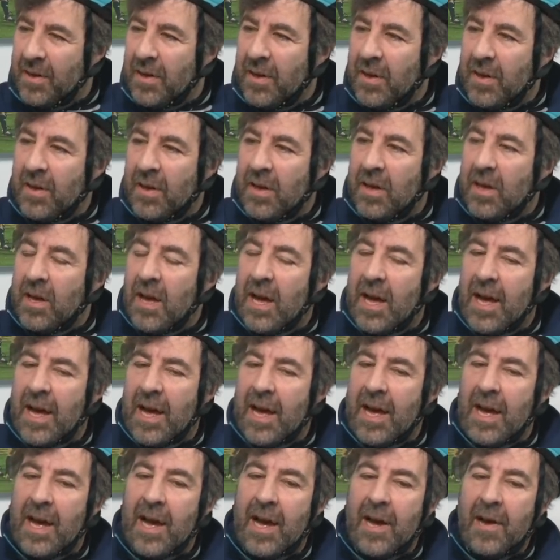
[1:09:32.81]
Really?
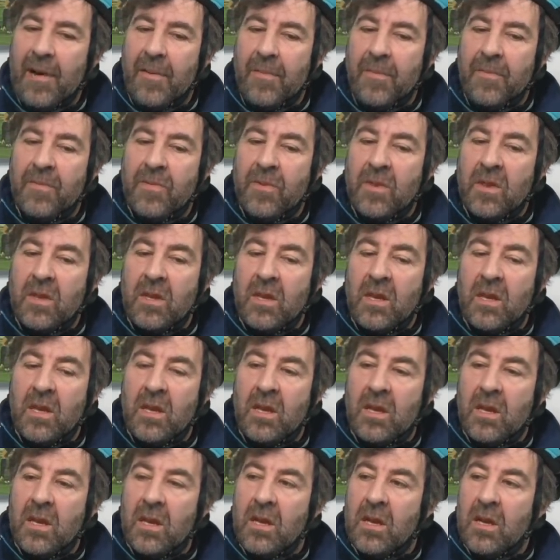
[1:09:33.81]
Um, I thought
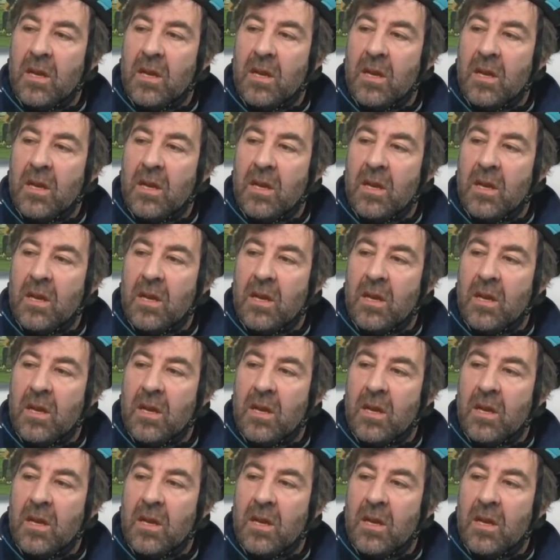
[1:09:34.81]
the Ed